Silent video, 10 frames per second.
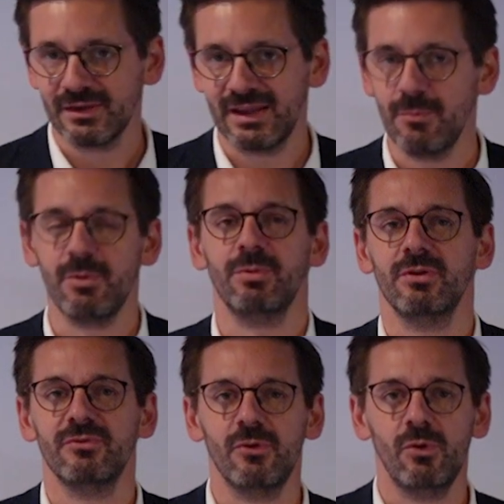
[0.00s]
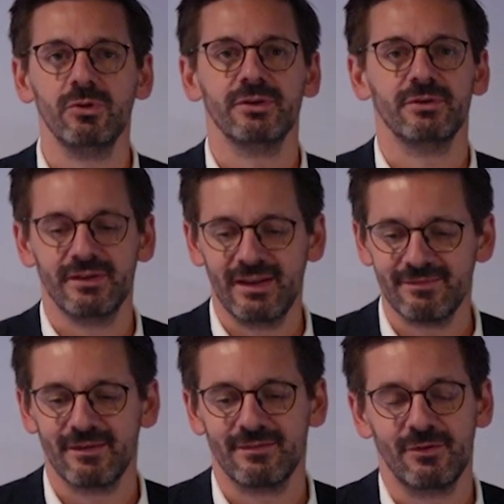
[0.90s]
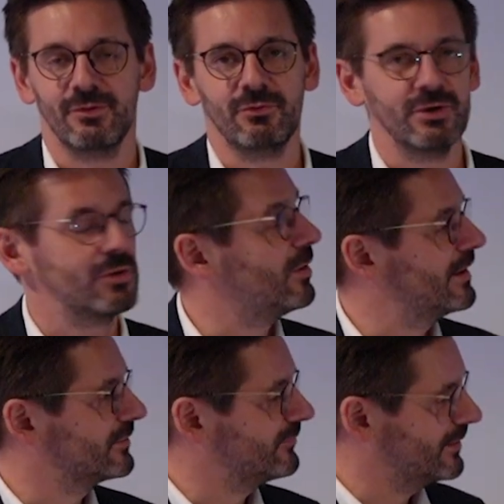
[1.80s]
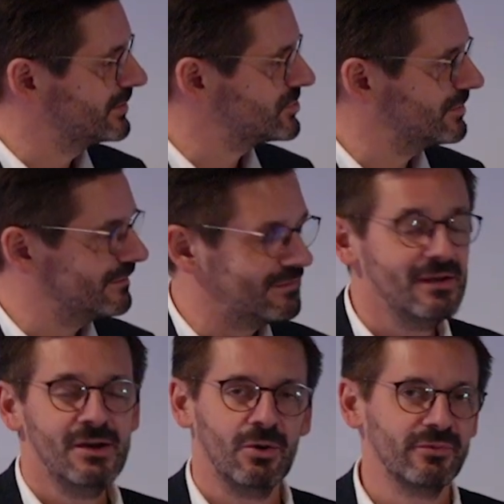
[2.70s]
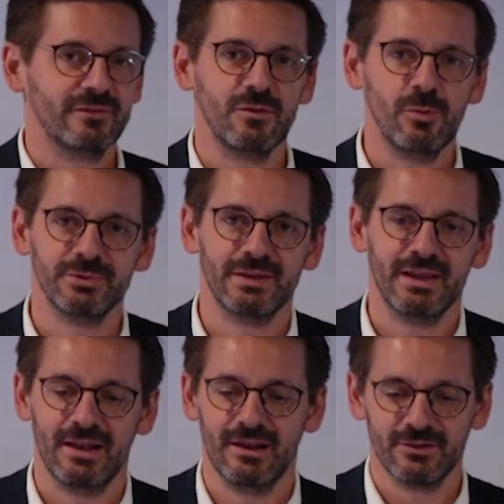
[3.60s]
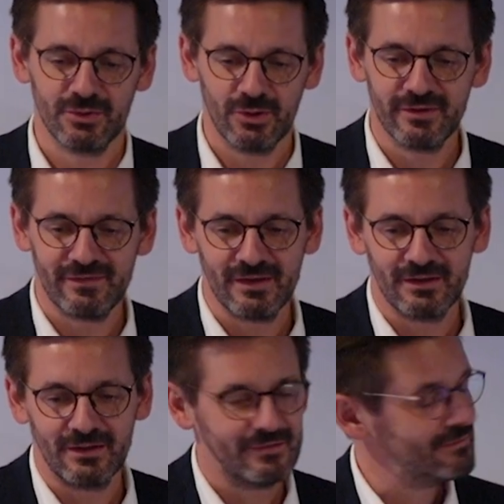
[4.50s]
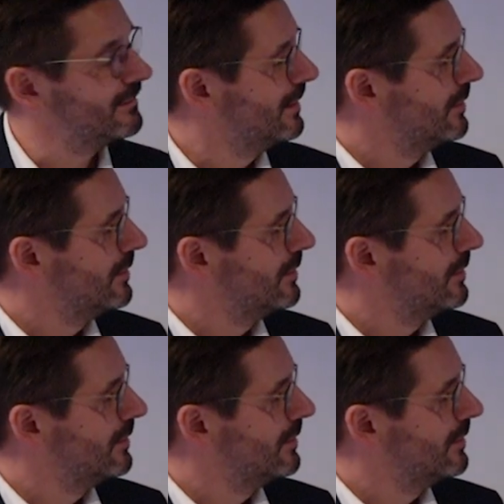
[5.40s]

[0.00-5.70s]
capable of all the necessary required functions of stop, tail and turn signals,